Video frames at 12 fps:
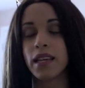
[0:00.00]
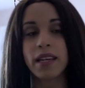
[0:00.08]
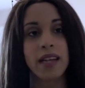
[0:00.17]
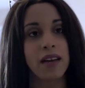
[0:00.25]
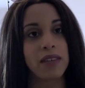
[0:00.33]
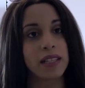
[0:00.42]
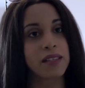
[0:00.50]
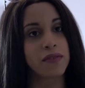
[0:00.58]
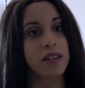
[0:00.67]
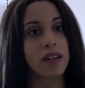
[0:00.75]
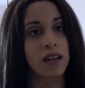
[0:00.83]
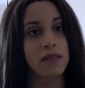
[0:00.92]
They can have like
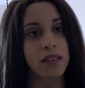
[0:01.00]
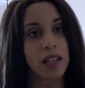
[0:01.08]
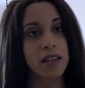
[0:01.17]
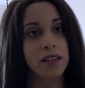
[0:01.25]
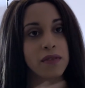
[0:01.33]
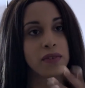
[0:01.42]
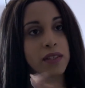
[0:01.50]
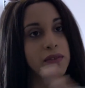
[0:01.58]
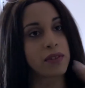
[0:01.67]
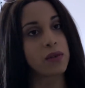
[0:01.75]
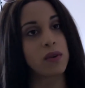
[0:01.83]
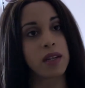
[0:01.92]
different cover letters for
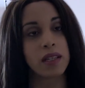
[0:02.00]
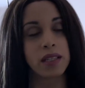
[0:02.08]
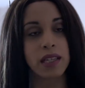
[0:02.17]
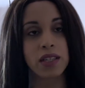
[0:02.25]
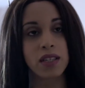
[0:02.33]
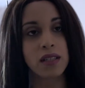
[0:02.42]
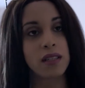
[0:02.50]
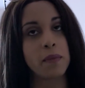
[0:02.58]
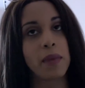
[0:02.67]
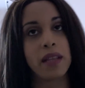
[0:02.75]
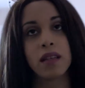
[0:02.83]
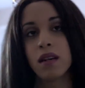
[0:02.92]
different organizations
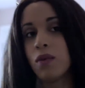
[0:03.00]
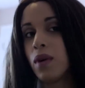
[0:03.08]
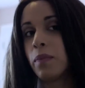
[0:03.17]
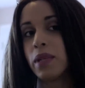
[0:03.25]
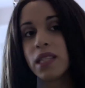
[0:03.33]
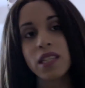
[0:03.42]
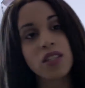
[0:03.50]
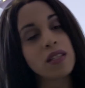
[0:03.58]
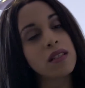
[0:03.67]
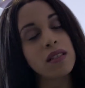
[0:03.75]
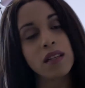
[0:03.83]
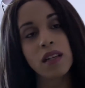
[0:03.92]
depending on what
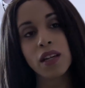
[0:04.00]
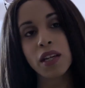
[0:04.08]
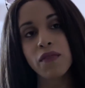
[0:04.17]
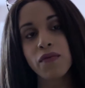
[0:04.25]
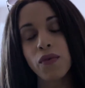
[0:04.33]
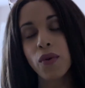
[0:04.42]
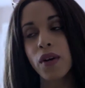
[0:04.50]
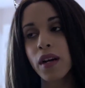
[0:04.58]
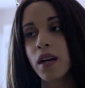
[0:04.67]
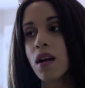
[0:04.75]
positions they're looking for.